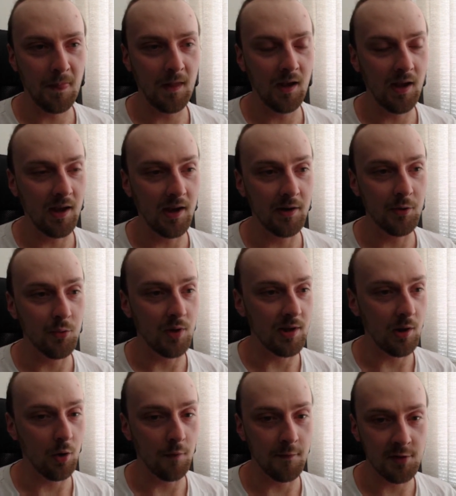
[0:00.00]
And you get
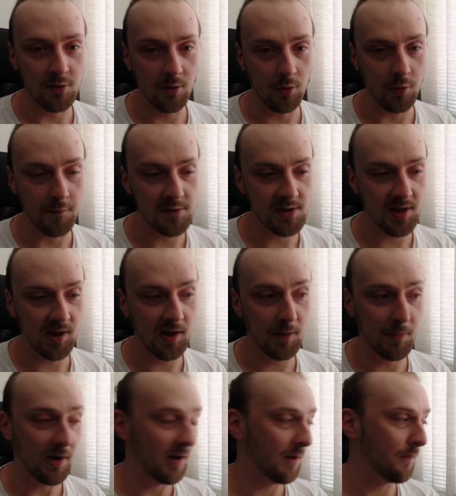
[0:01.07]
a lot of steam
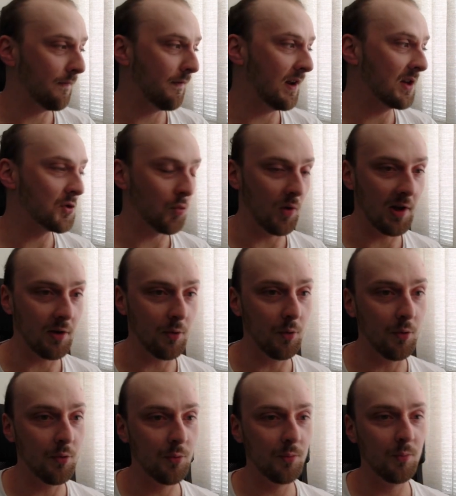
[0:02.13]
and it feels really
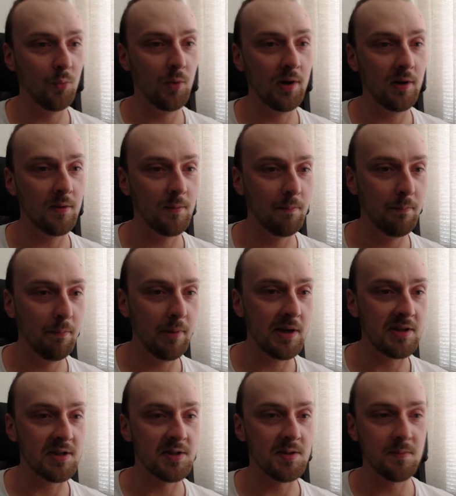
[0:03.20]
good when it
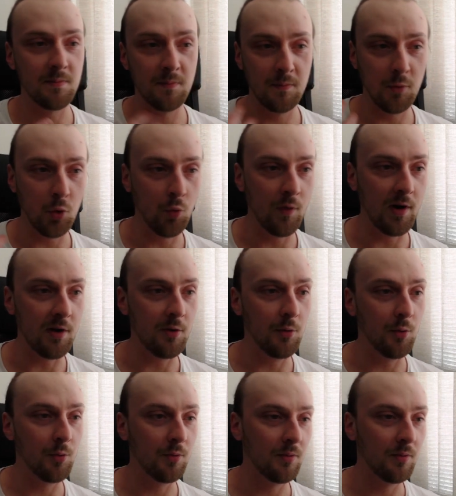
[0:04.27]
passes over you.